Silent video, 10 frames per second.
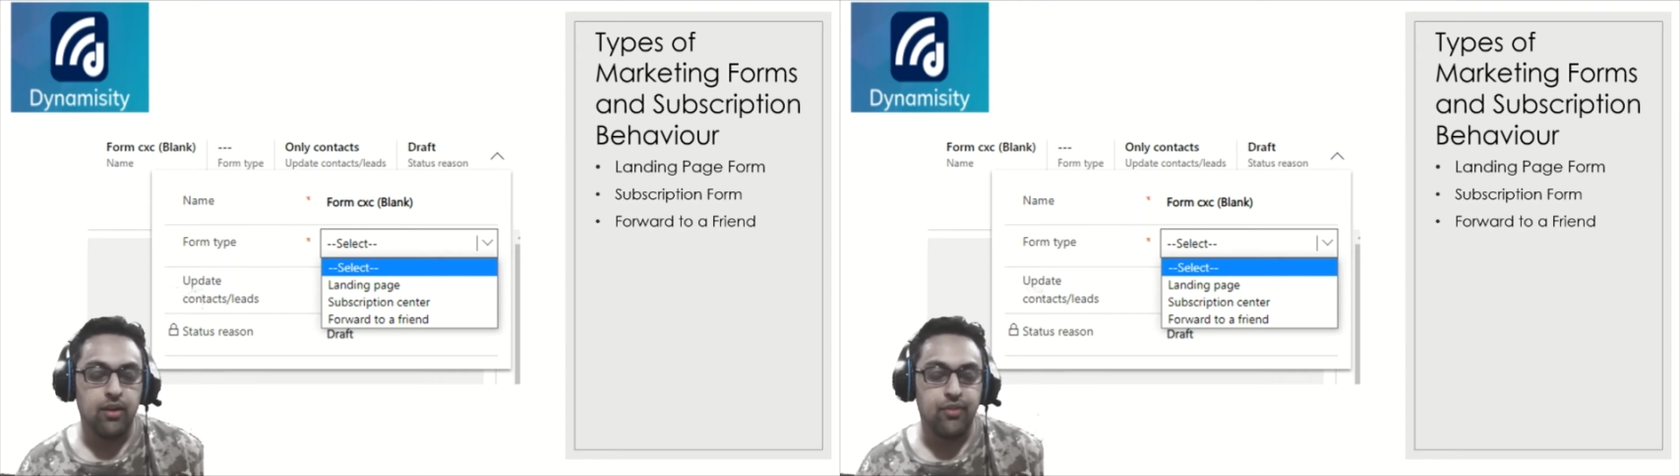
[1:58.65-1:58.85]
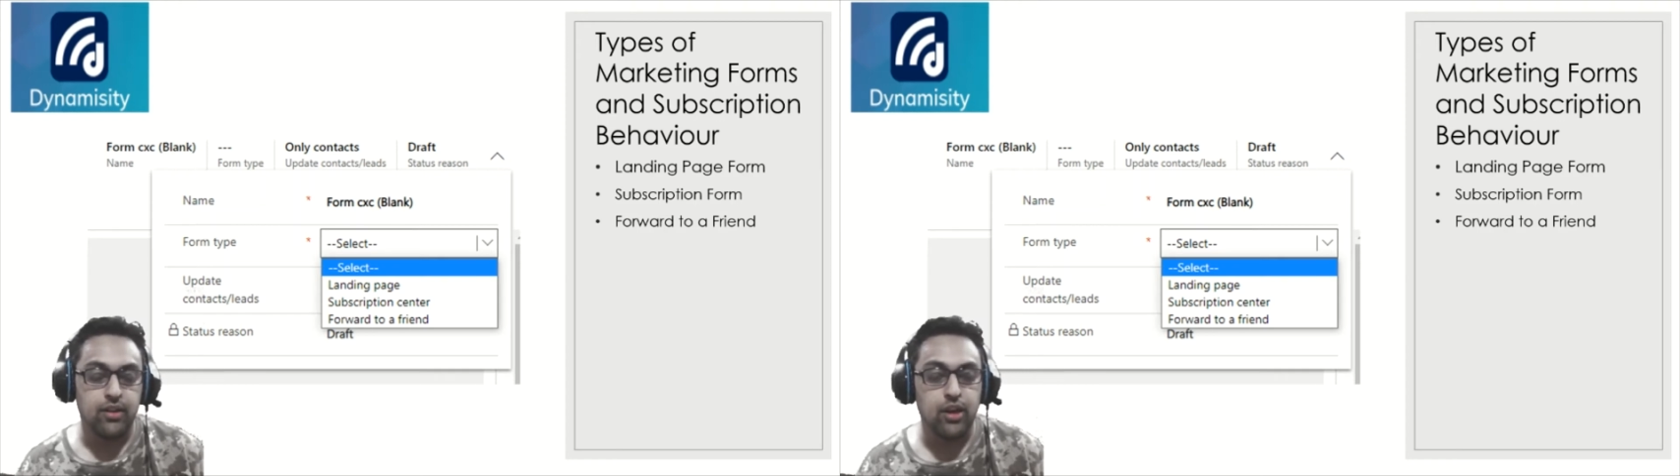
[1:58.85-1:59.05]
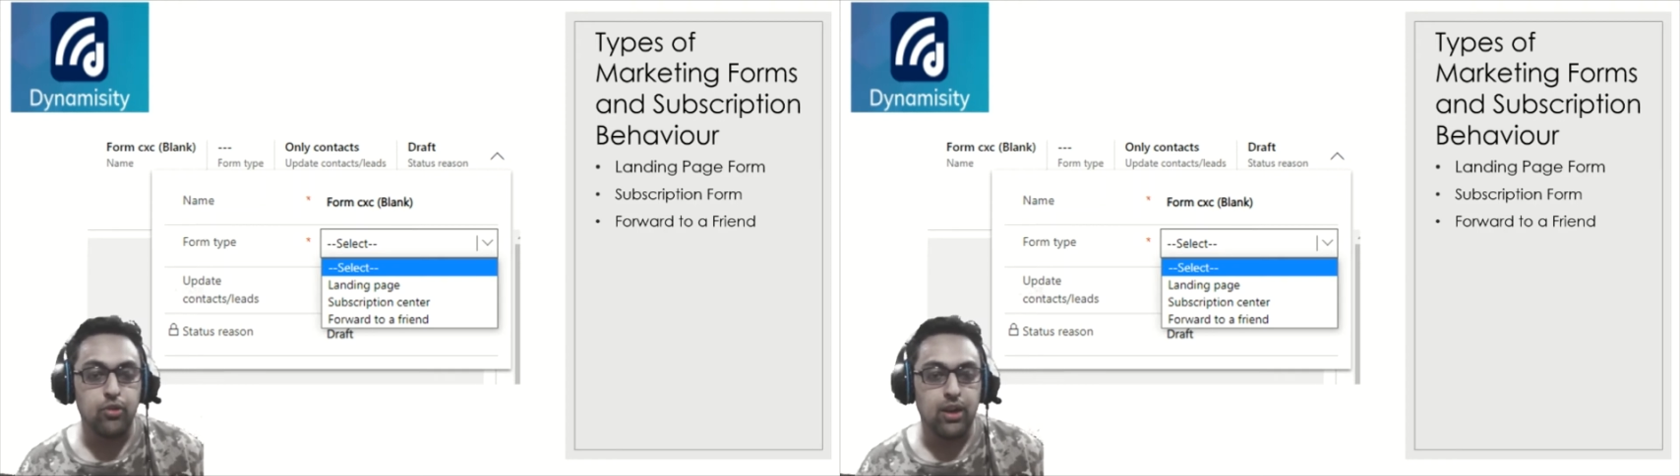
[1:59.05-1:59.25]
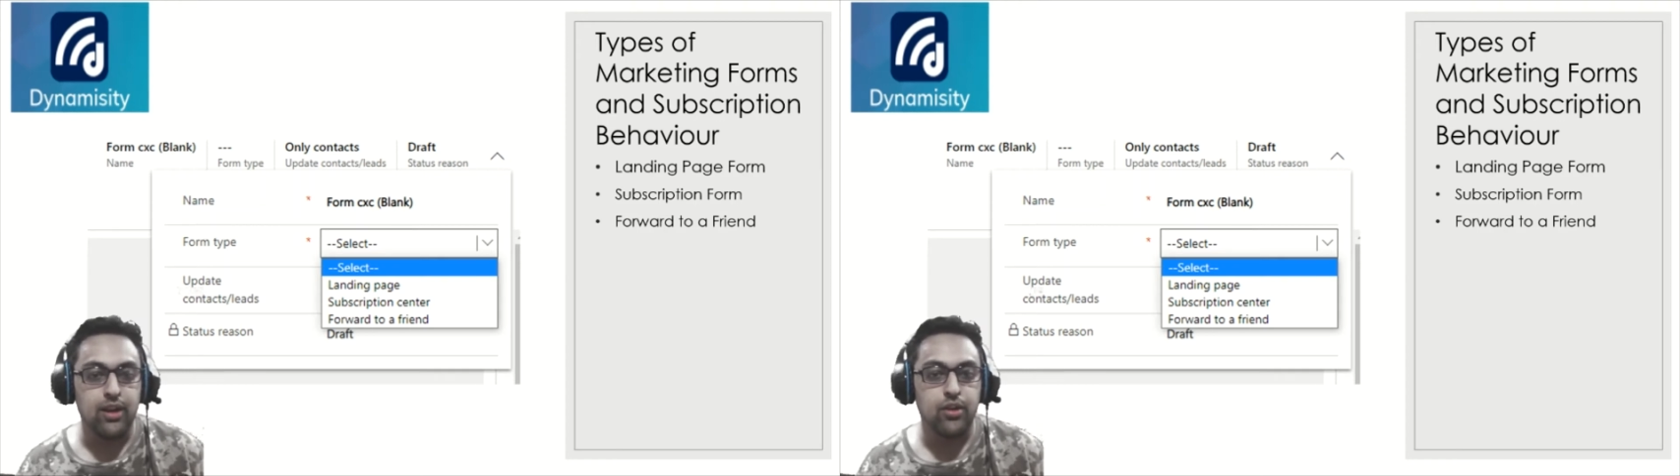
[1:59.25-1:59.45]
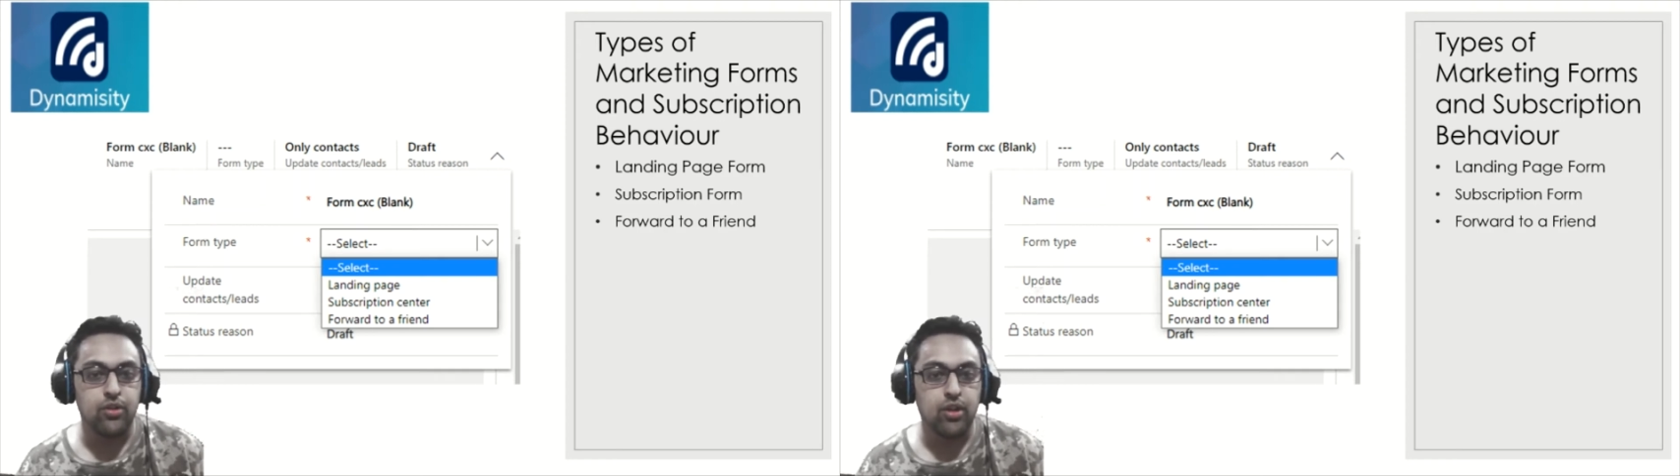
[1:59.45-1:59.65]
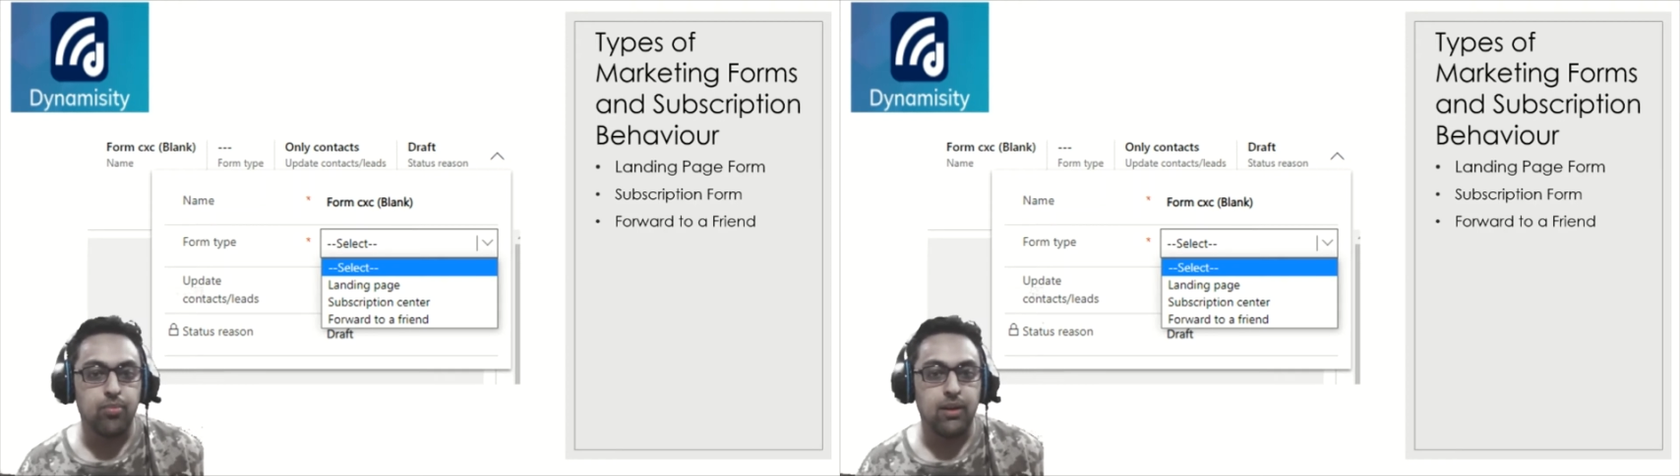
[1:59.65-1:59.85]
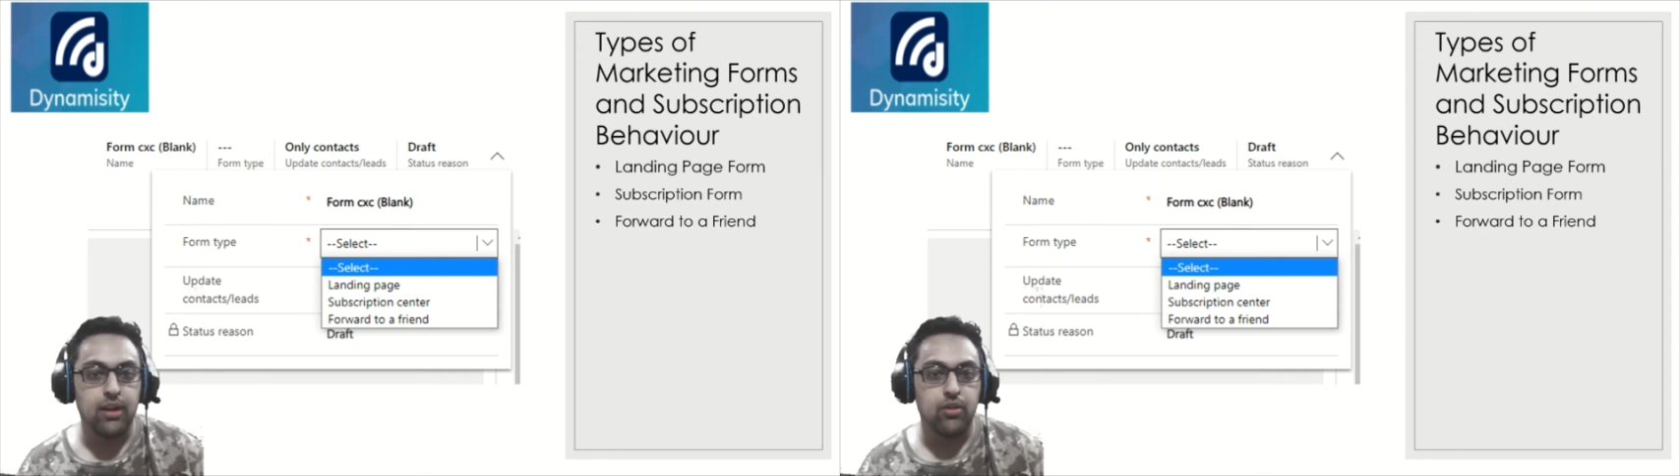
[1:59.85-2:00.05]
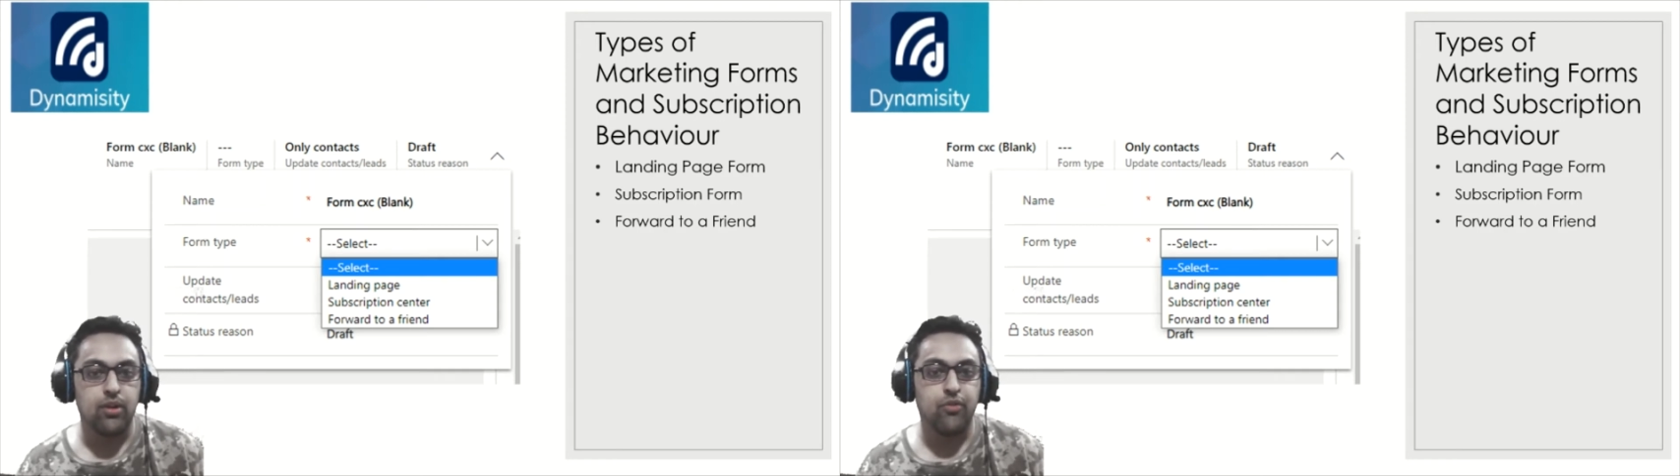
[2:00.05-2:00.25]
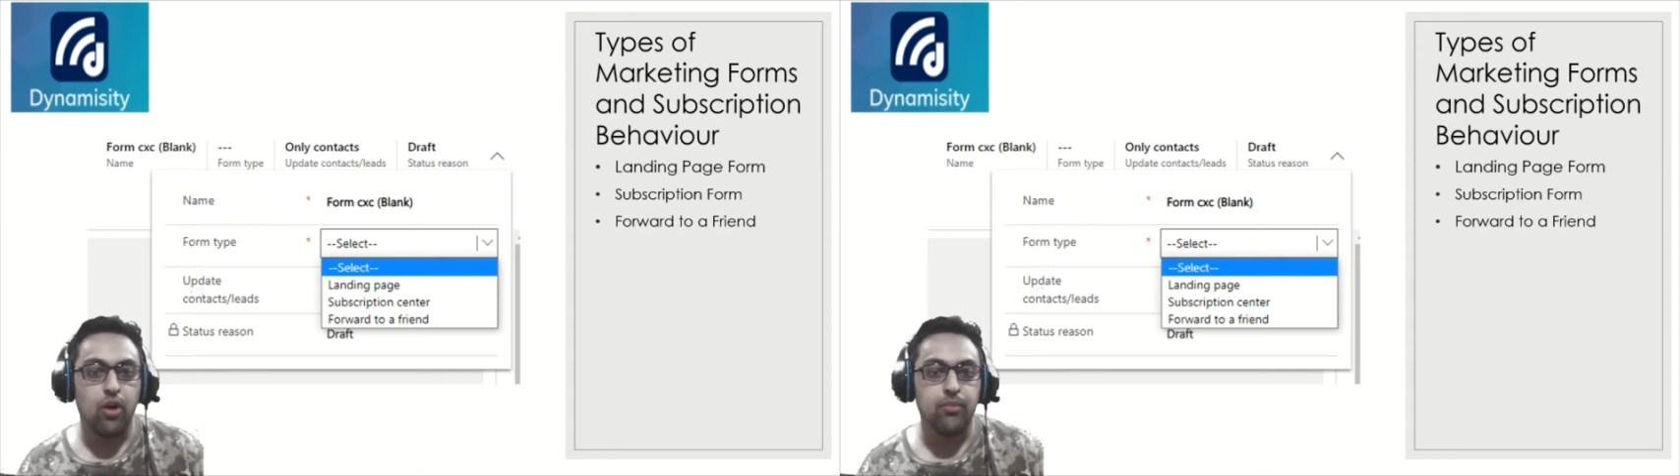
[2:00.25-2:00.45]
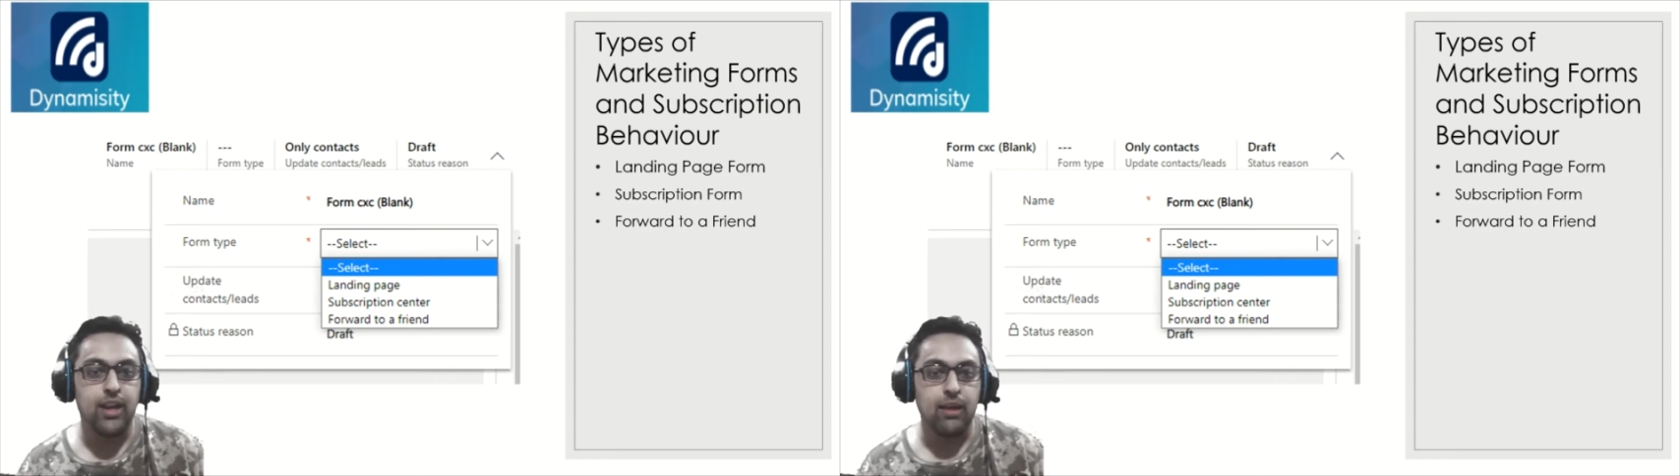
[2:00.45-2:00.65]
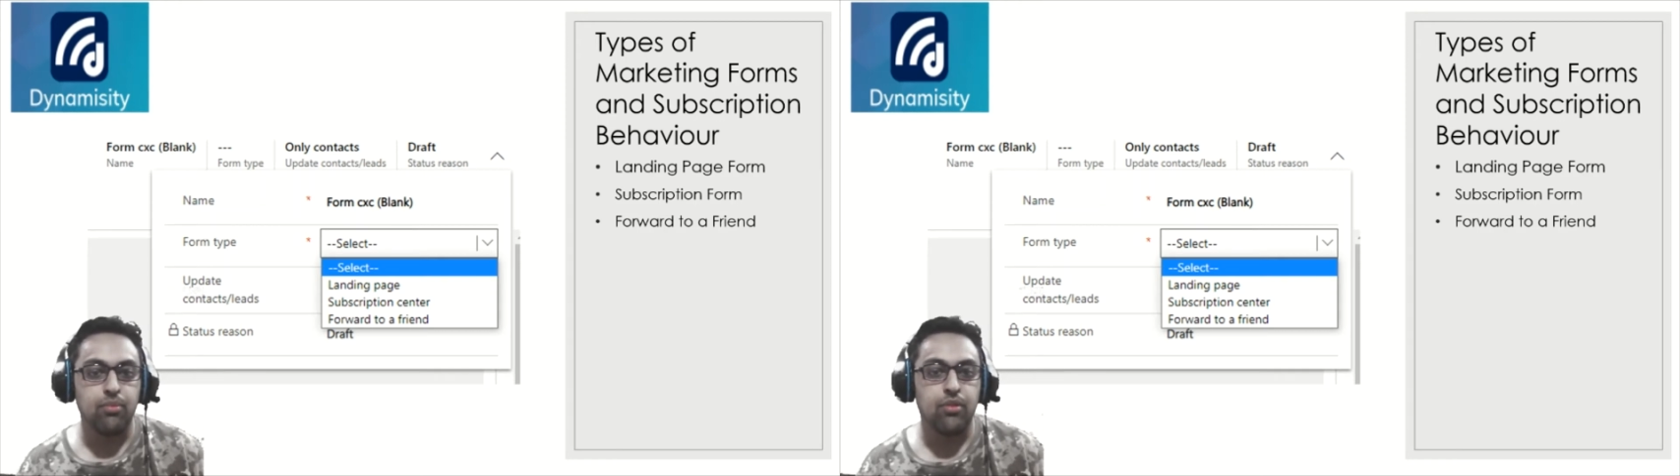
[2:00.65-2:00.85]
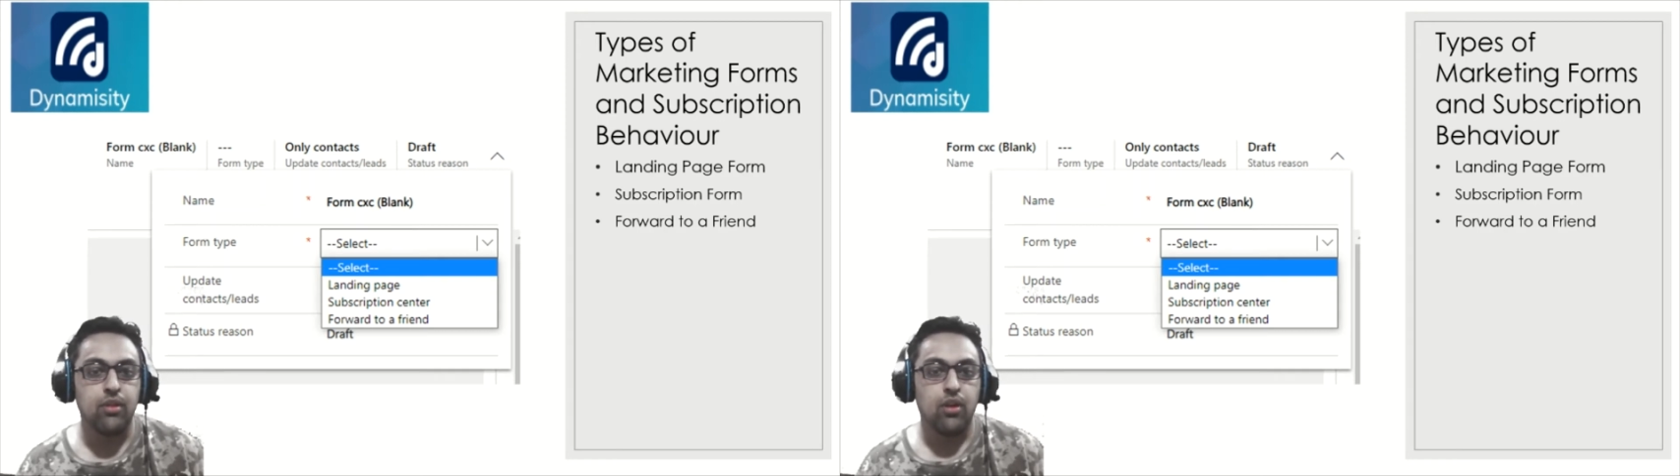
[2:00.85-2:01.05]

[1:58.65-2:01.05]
further dwell into this particular form types